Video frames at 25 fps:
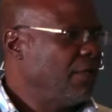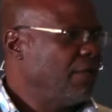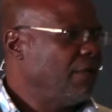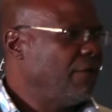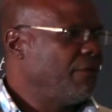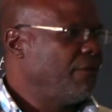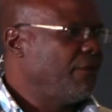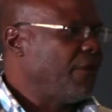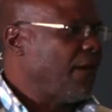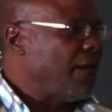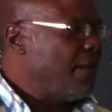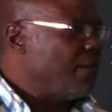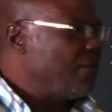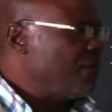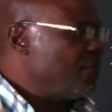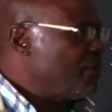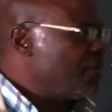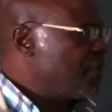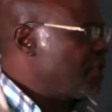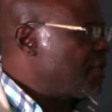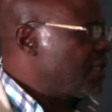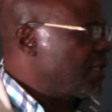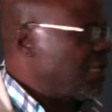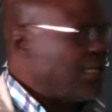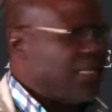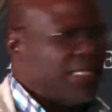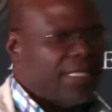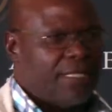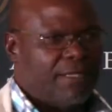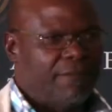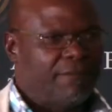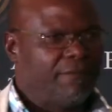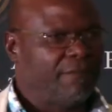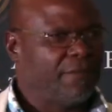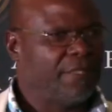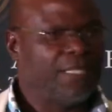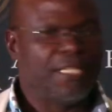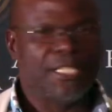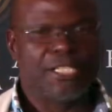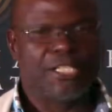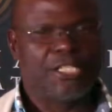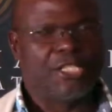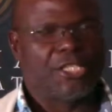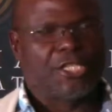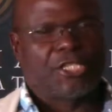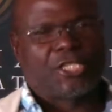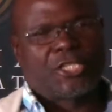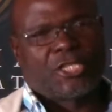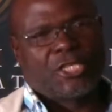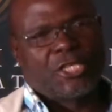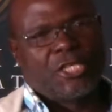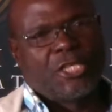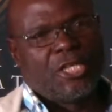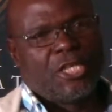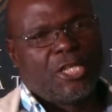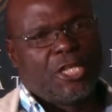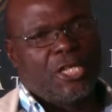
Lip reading: farms and villages.